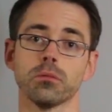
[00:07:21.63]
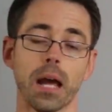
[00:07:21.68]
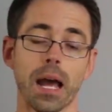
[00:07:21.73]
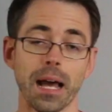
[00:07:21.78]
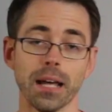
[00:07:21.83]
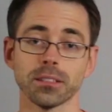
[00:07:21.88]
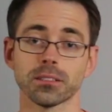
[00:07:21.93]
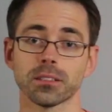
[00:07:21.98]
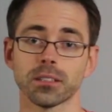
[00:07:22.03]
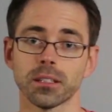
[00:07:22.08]

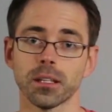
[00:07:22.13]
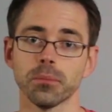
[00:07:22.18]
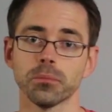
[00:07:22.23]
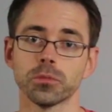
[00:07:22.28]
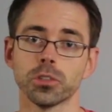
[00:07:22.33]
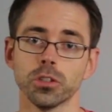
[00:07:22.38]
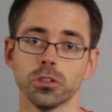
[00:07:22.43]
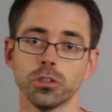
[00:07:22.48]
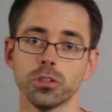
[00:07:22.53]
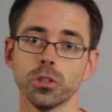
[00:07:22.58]
ask them
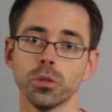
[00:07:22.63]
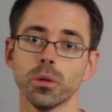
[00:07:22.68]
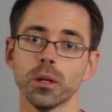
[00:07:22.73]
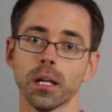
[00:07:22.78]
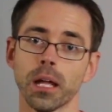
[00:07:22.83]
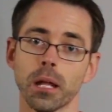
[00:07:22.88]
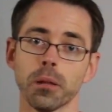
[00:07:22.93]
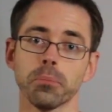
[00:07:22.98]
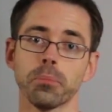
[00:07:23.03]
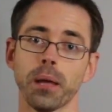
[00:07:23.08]
to do
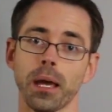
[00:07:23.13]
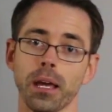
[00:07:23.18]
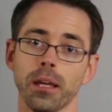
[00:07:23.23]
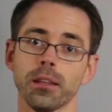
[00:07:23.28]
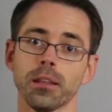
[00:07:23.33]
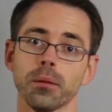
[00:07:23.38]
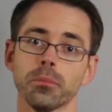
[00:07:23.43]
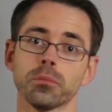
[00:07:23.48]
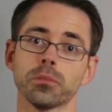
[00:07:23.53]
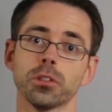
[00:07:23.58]
it and pay
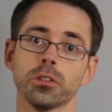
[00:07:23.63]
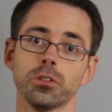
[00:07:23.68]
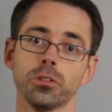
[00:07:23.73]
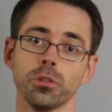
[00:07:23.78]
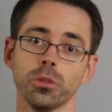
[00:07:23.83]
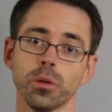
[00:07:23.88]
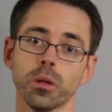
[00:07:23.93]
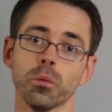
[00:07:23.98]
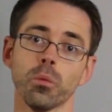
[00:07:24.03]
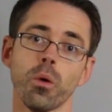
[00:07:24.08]
them to
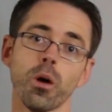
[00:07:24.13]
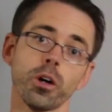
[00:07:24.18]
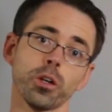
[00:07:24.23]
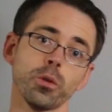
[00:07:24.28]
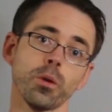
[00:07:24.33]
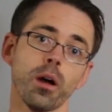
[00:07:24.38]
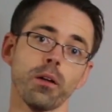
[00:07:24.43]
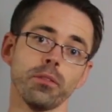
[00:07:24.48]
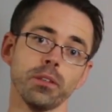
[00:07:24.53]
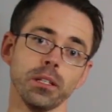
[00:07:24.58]
do it while
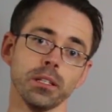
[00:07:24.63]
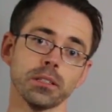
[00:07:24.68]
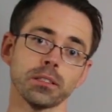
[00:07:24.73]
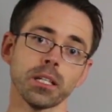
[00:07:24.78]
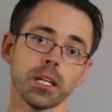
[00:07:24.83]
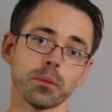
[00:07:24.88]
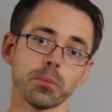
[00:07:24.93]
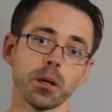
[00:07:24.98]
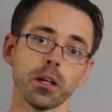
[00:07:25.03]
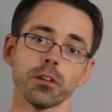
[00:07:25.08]
you have the
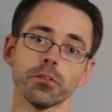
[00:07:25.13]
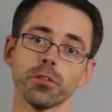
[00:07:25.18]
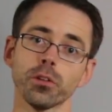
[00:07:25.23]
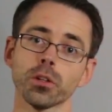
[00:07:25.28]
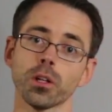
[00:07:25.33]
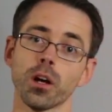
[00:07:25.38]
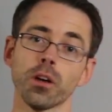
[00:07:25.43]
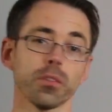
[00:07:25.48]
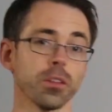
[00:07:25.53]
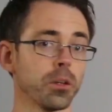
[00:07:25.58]
intake
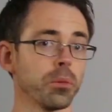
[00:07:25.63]
manifold off.